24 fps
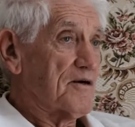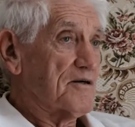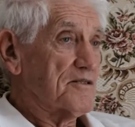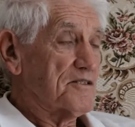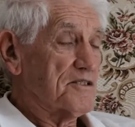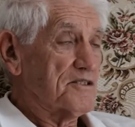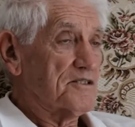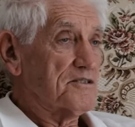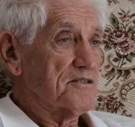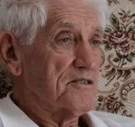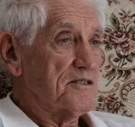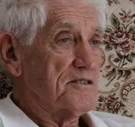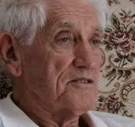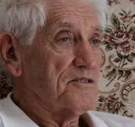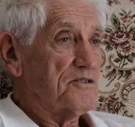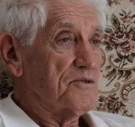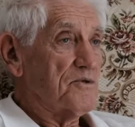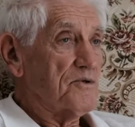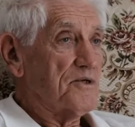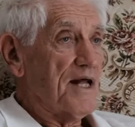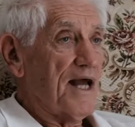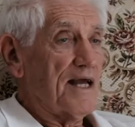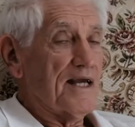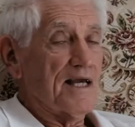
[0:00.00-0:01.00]
I just
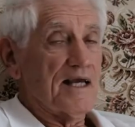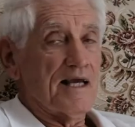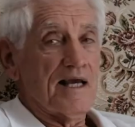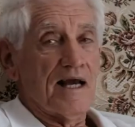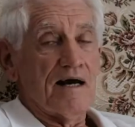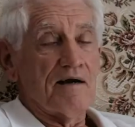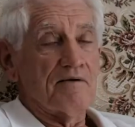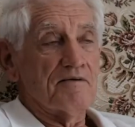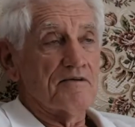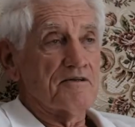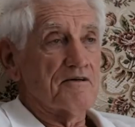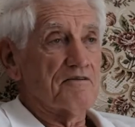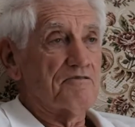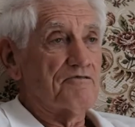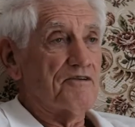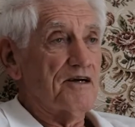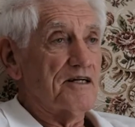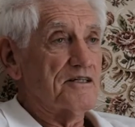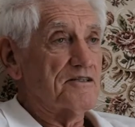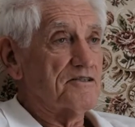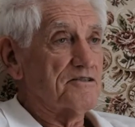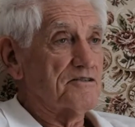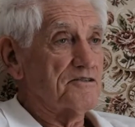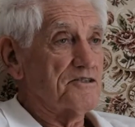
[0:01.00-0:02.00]
enjoyed hanging over the
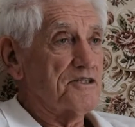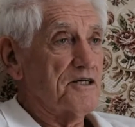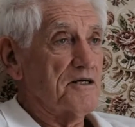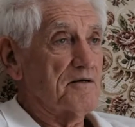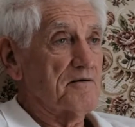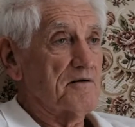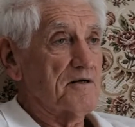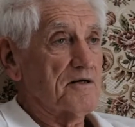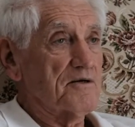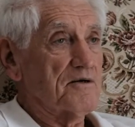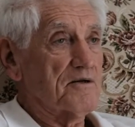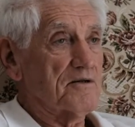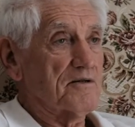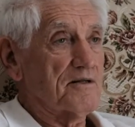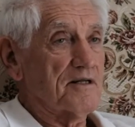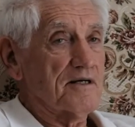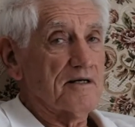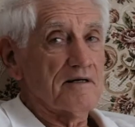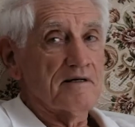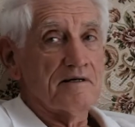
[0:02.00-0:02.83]
fence and cheering on